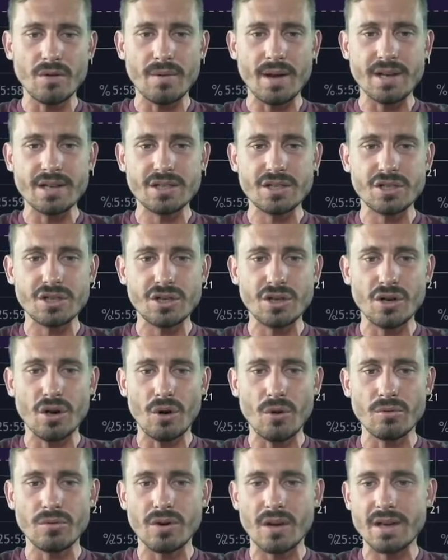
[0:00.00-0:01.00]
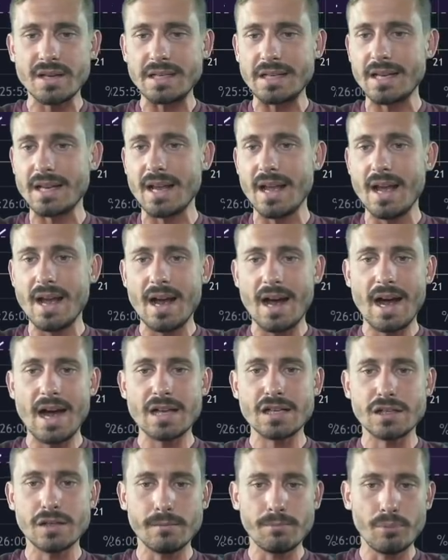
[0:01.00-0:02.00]
range should hold nicely
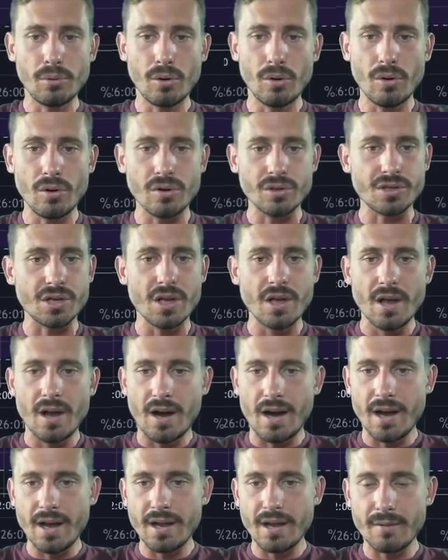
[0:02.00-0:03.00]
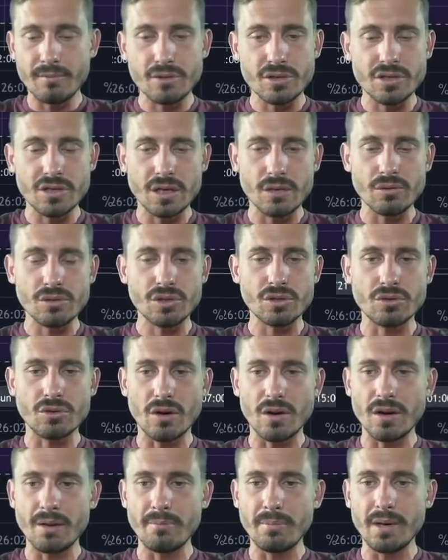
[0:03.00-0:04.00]
as support. I am still
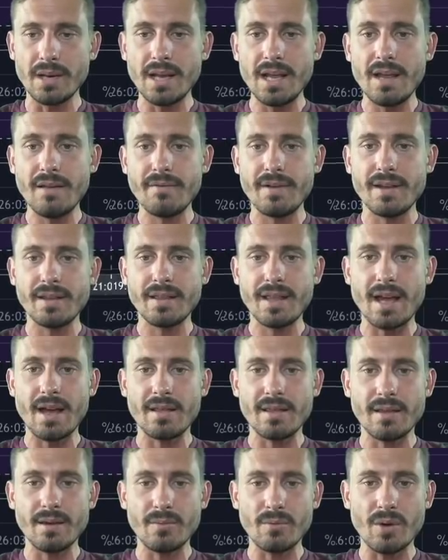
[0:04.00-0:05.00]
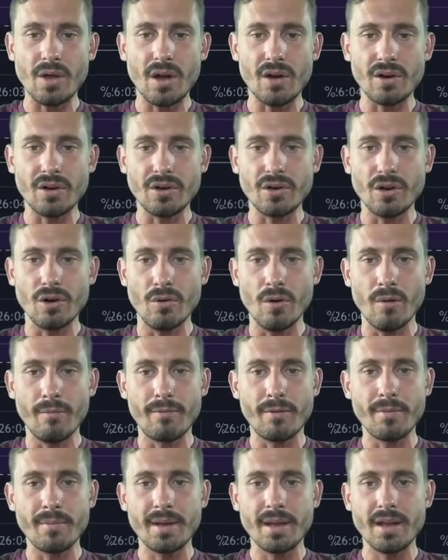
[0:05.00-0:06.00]
strongly believing that, that we are going to go up
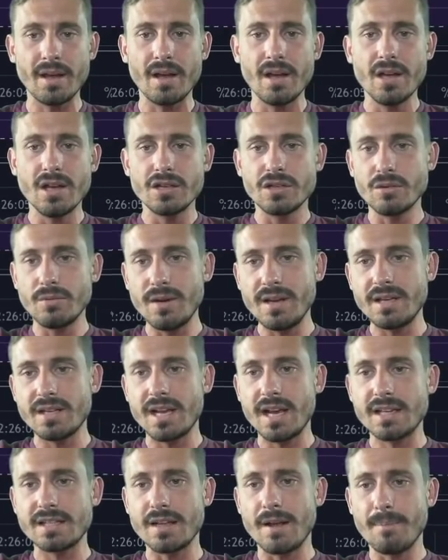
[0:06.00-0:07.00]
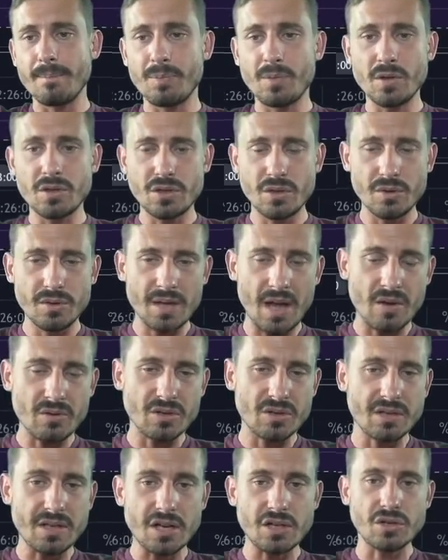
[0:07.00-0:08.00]
from here to retest the
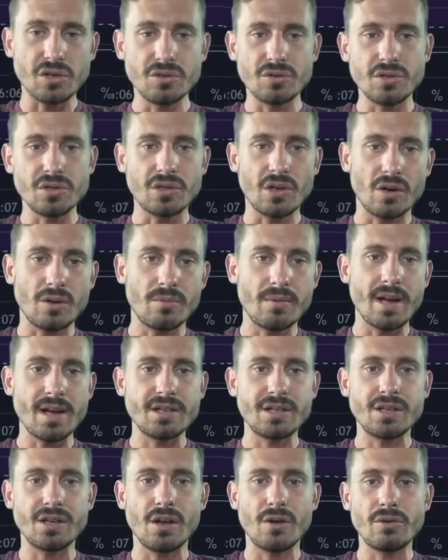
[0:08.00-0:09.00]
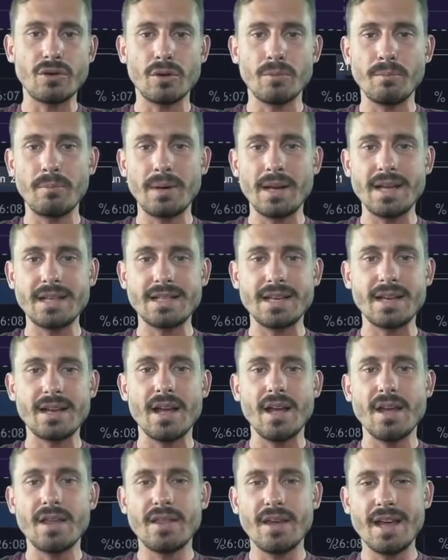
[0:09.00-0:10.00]
$2,600 range, you know,
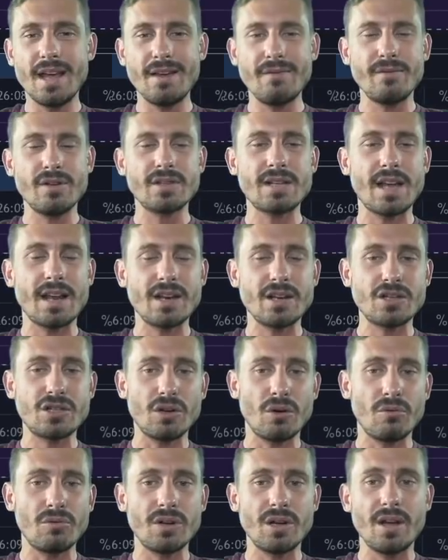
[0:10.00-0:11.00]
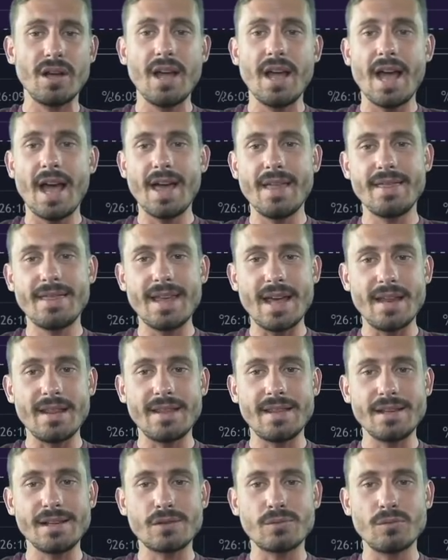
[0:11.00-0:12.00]
completing the inverse head and shoulder. And
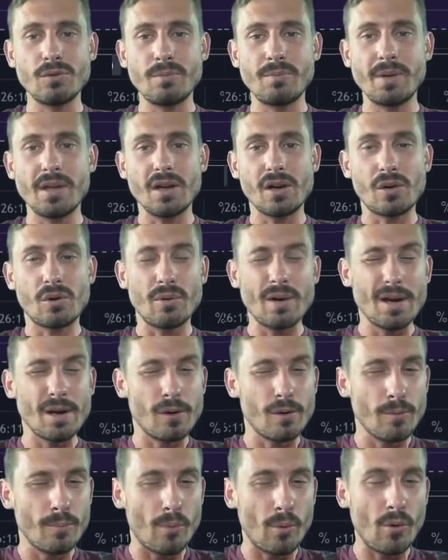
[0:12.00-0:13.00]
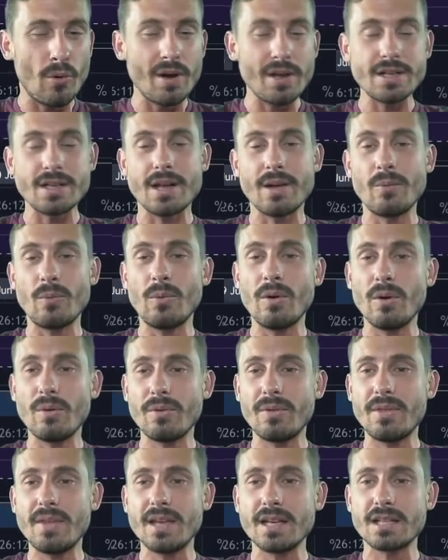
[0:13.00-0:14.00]
then this would be a critical point. Will
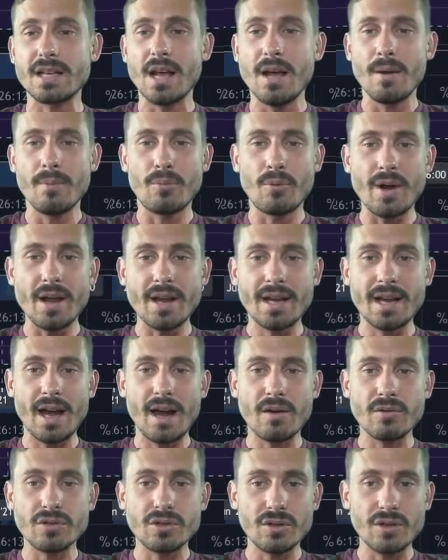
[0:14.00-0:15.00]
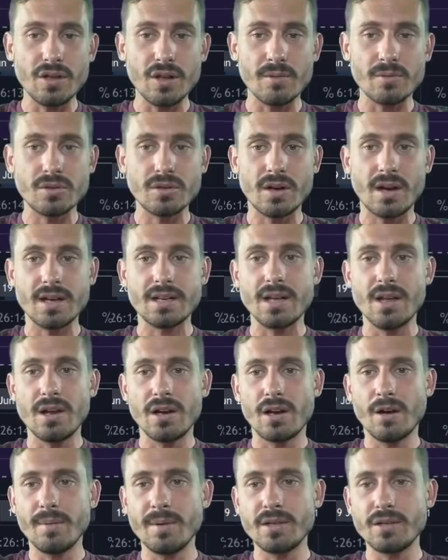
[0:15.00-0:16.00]
this break out to the upside,
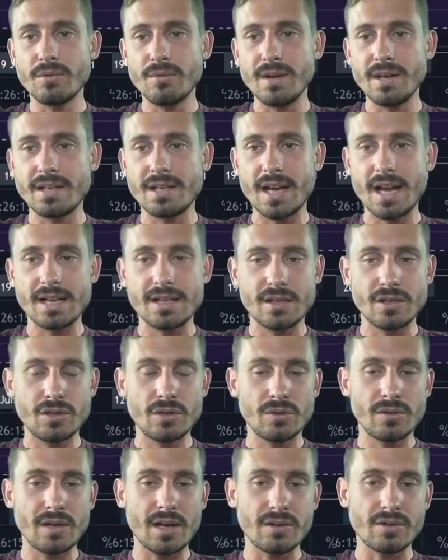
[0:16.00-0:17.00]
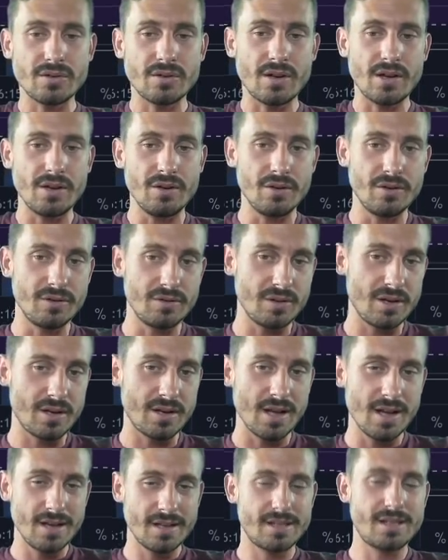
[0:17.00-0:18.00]
coming to retest the
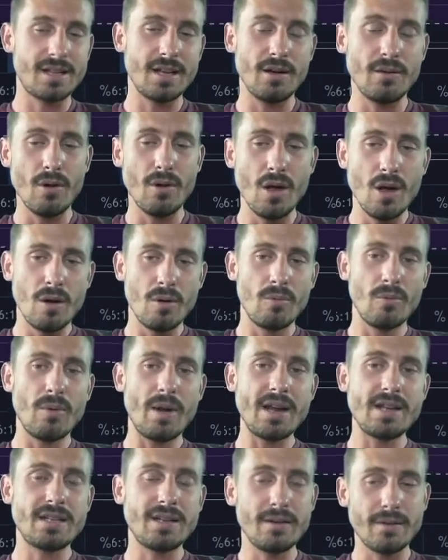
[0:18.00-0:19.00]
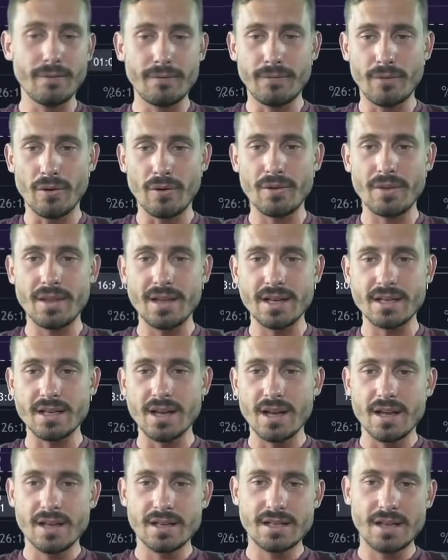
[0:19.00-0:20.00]
2,900? Still waiting for this,
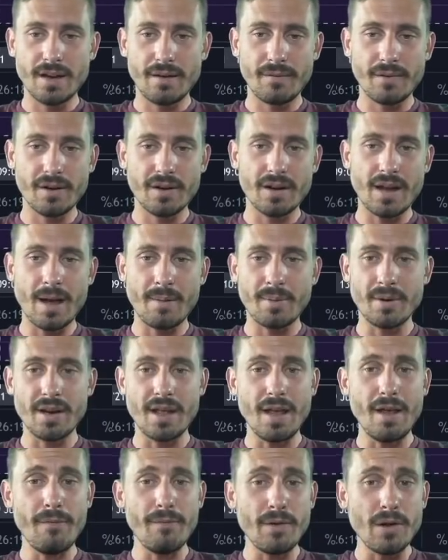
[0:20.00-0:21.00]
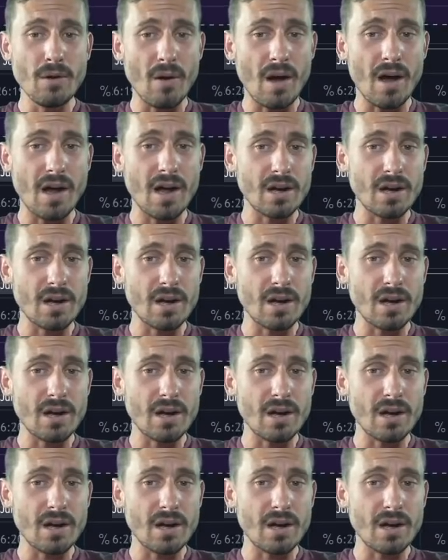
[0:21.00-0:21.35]
see if it could happen. If you are